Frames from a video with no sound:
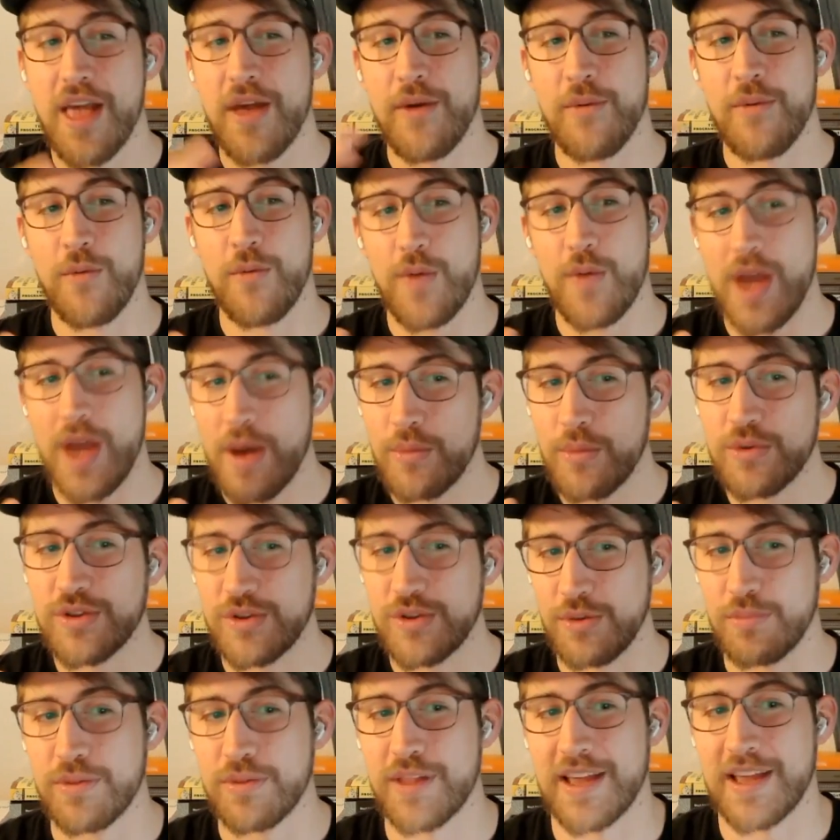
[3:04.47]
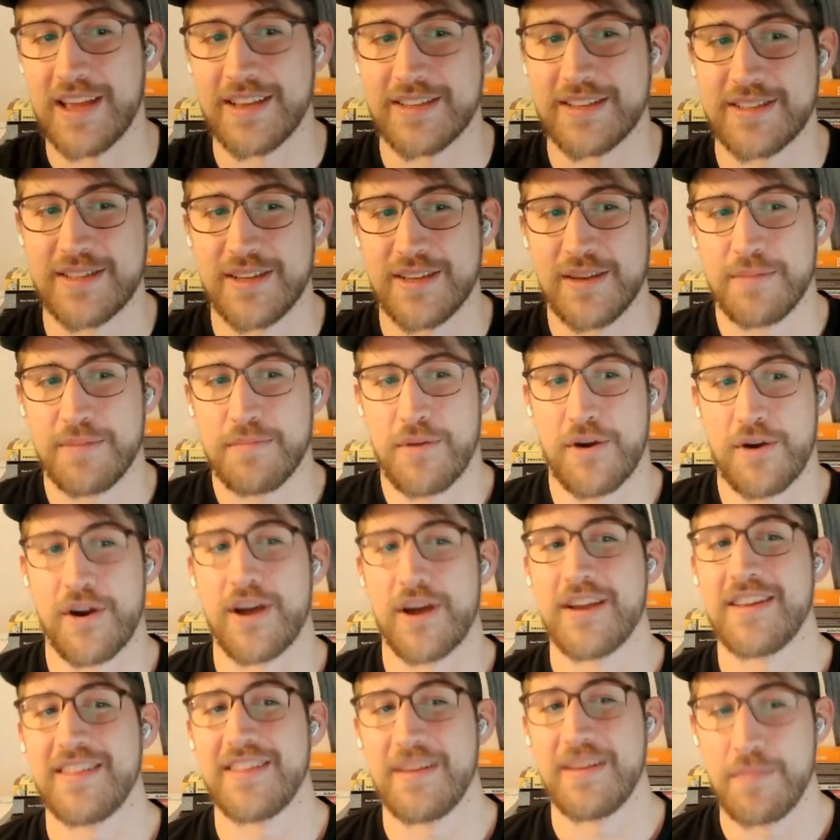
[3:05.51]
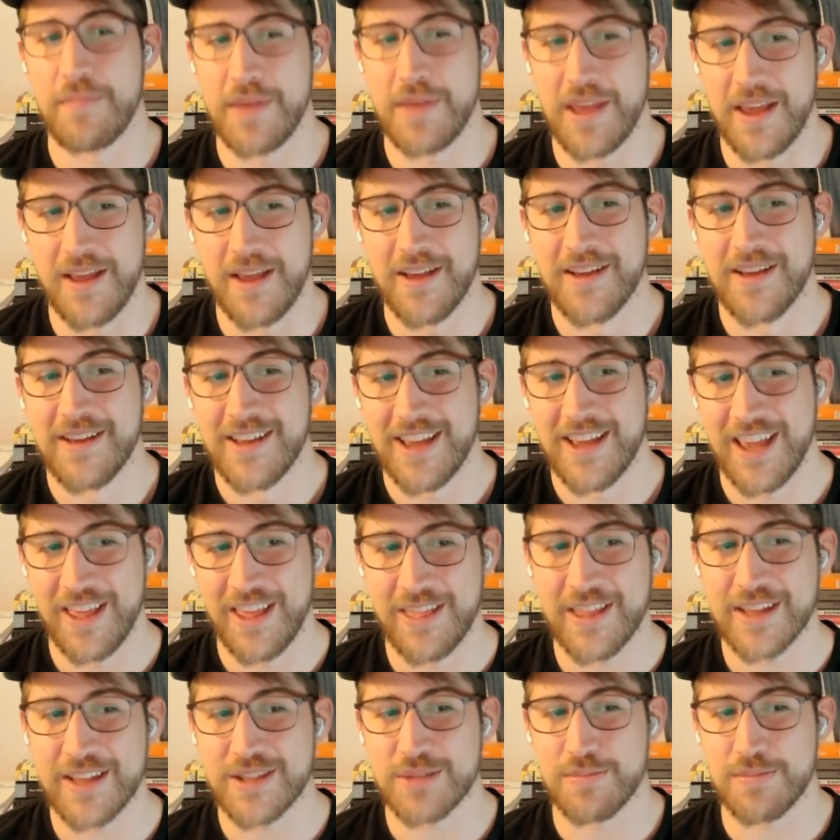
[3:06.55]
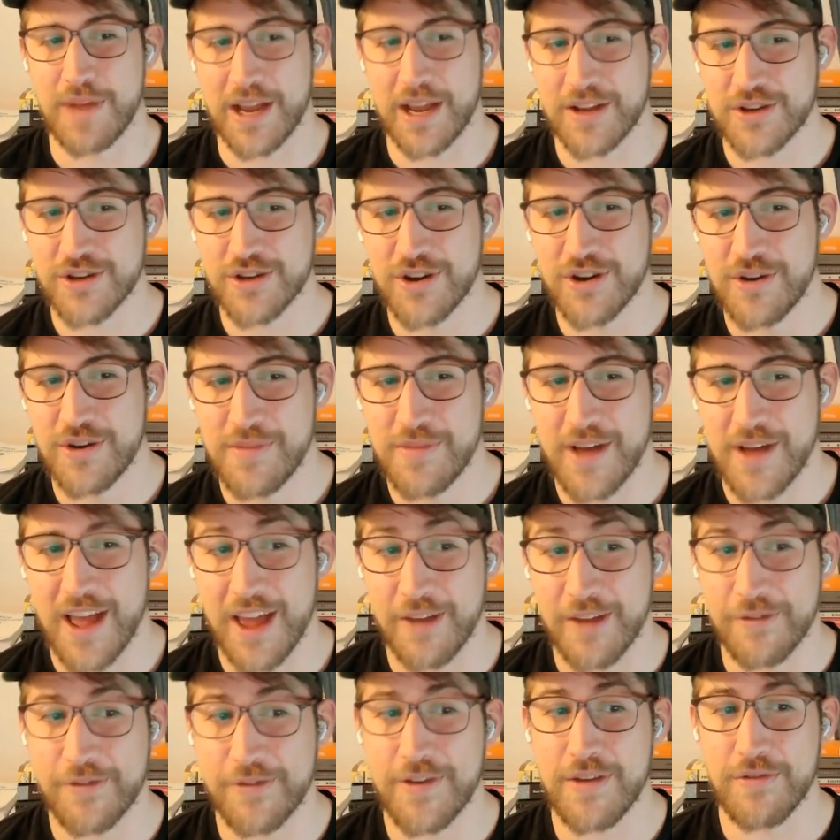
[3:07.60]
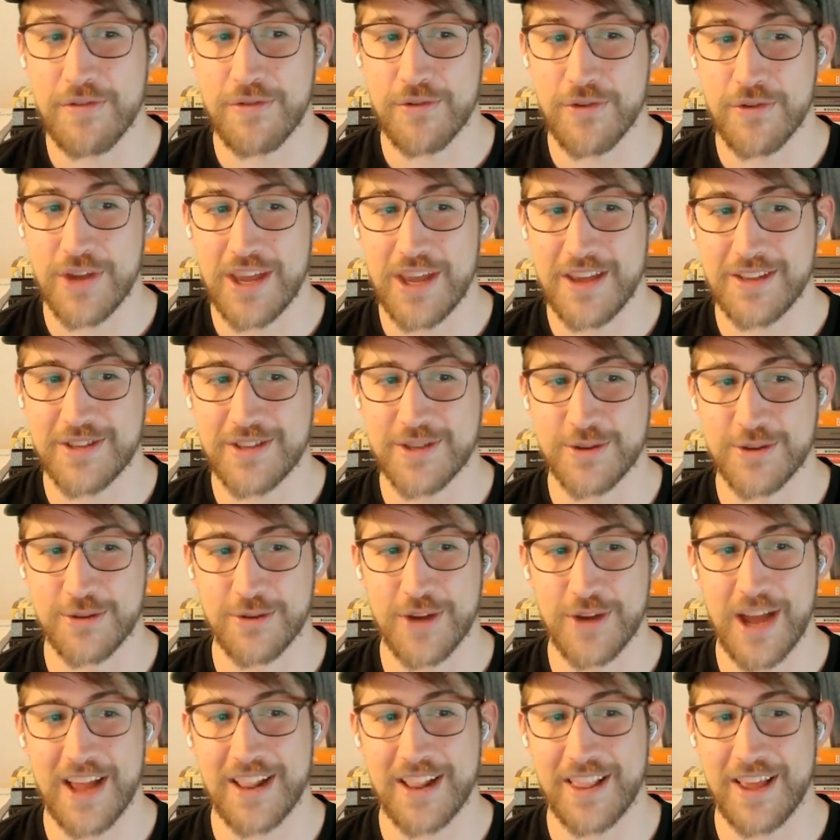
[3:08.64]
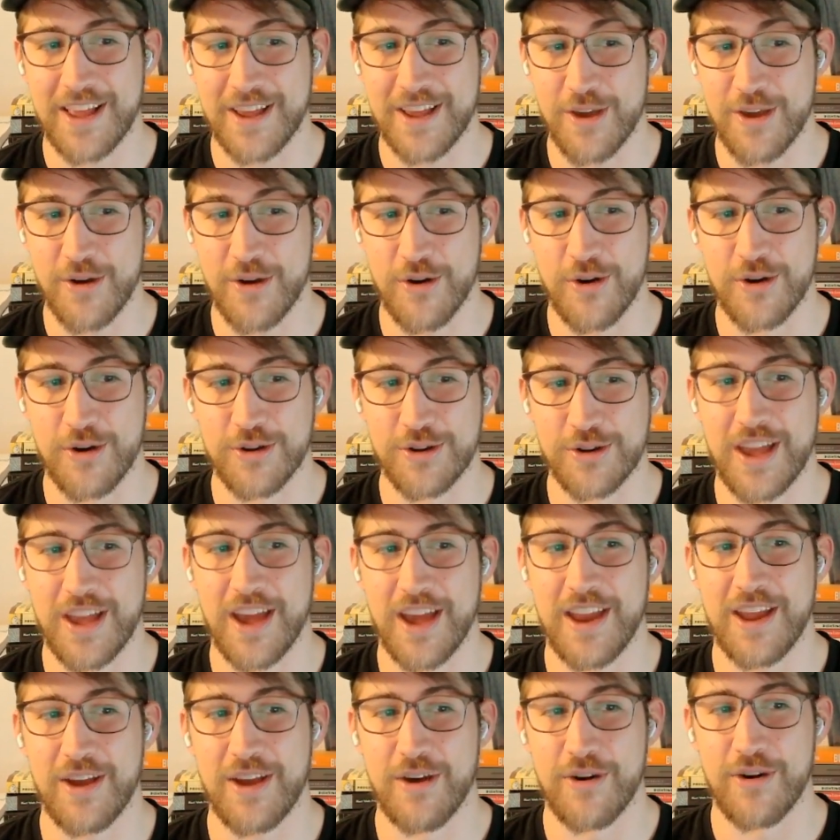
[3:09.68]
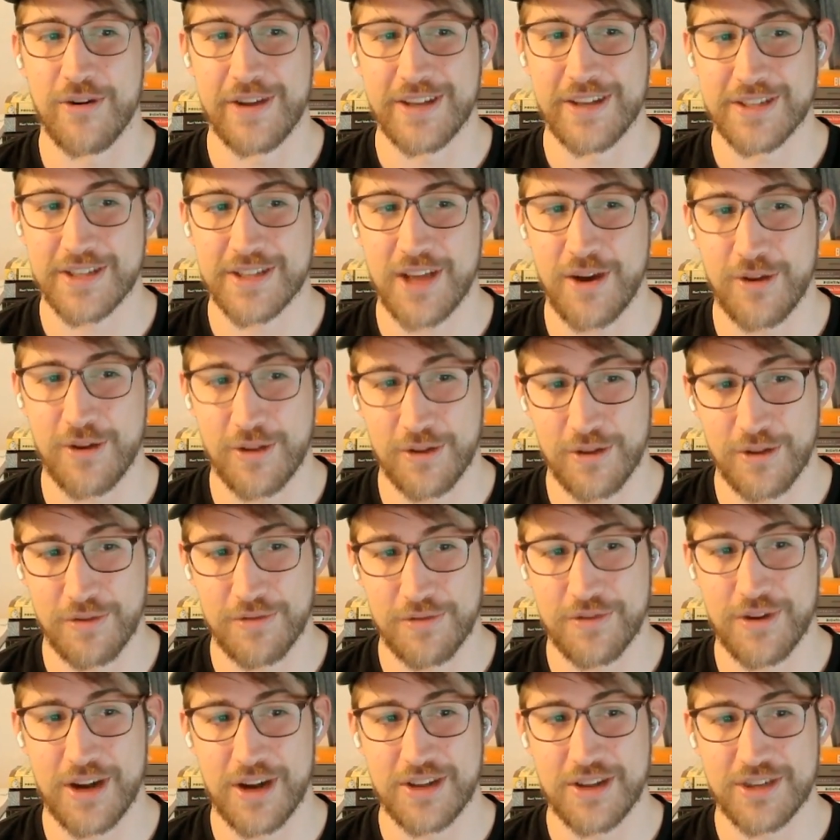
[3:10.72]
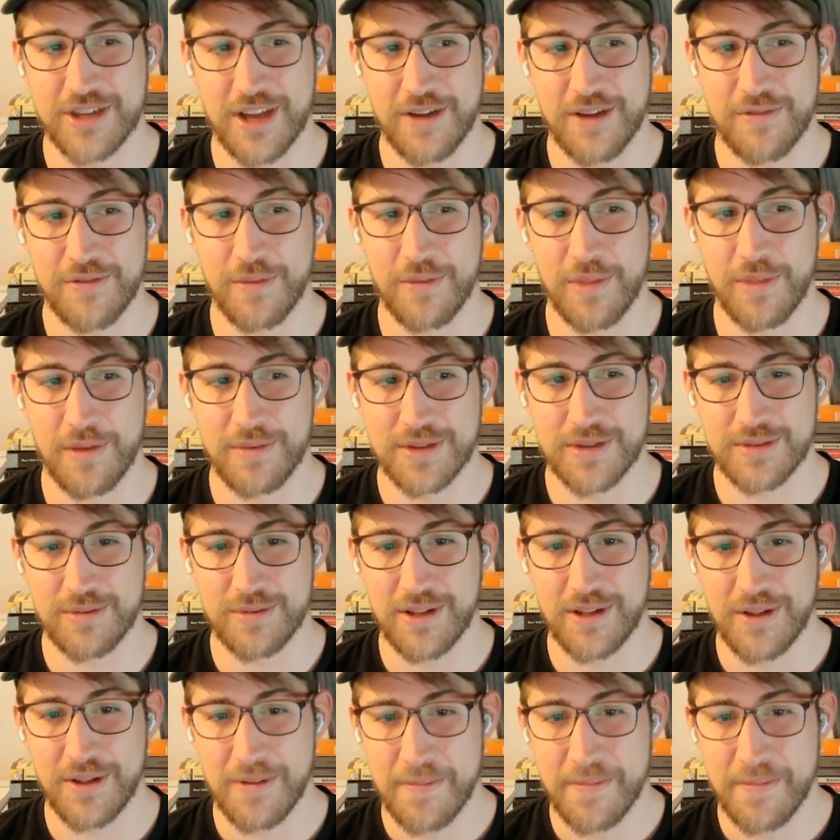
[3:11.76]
Where would you place ParadeDB in that spectrum? And feel free to add like your own categories, how you differentiate from them as well.